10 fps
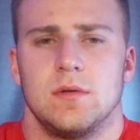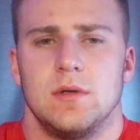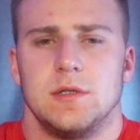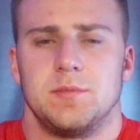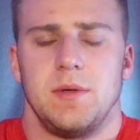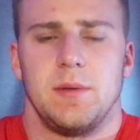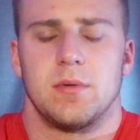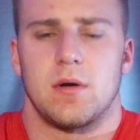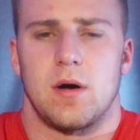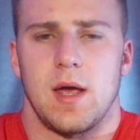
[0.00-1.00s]
these
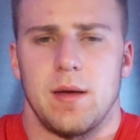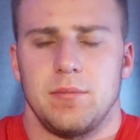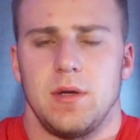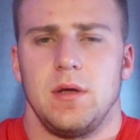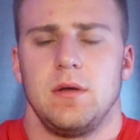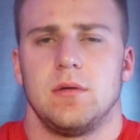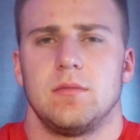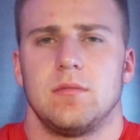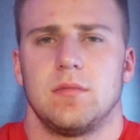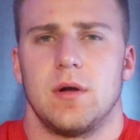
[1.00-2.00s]
people are empty,
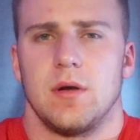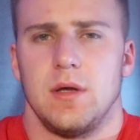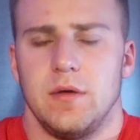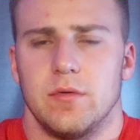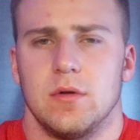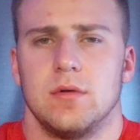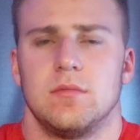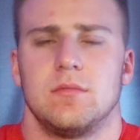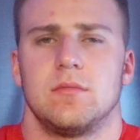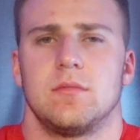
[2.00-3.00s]
they're evil,
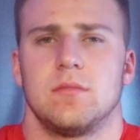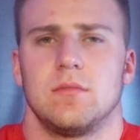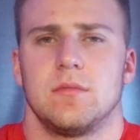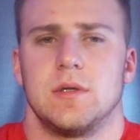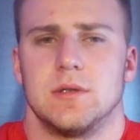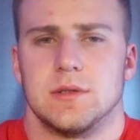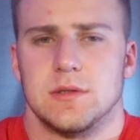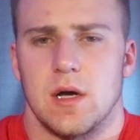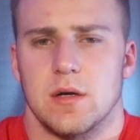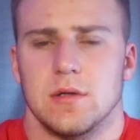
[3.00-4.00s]
they're
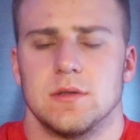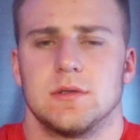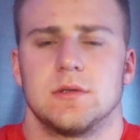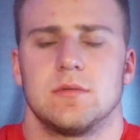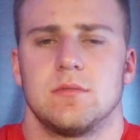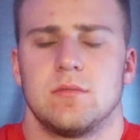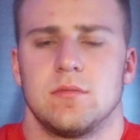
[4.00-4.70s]
suckers.